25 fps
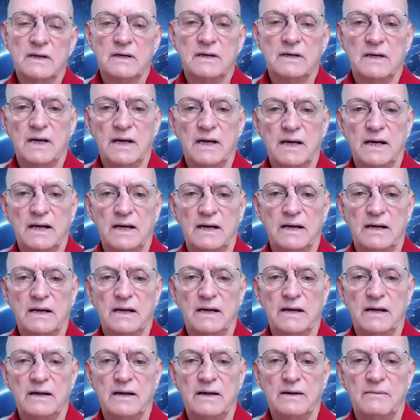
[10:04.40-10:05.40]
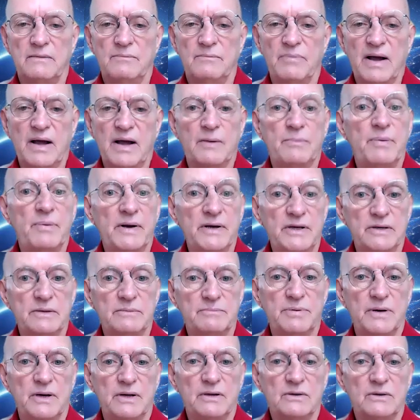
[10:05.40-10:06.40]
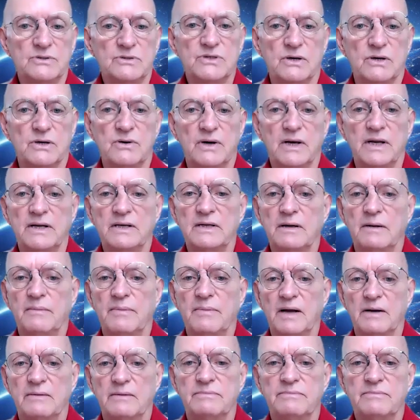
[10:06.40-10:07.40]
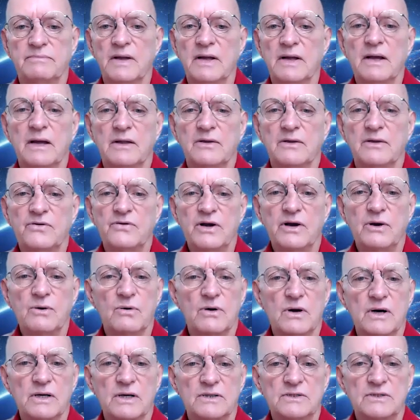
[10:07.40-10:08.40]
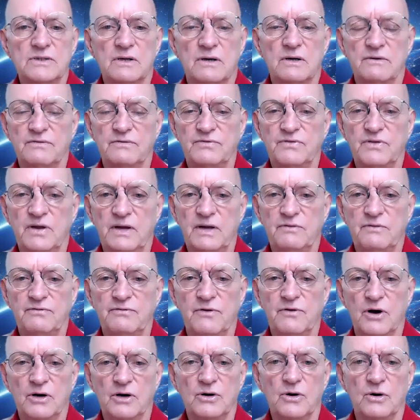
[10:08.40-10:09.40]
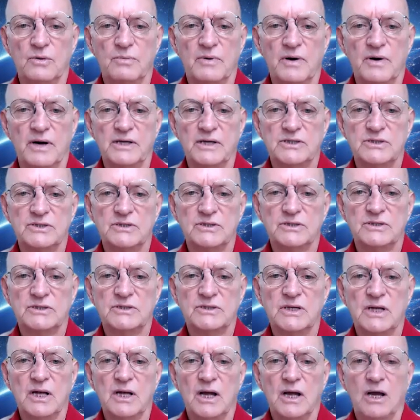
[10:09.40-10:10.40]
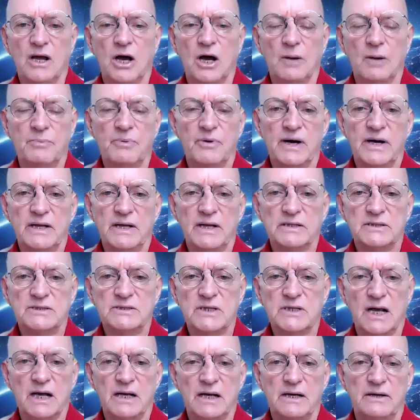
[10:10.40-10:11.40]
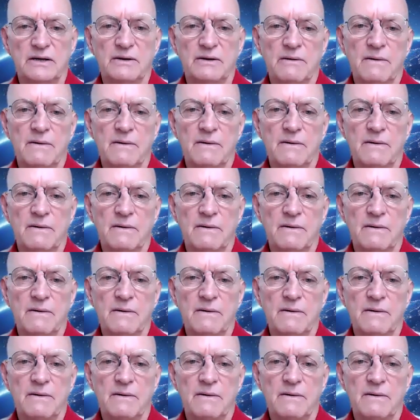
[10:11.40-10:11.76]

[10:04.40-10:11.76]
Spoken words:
by opinion polls, only about 3/4 of the foreign corporations operating in China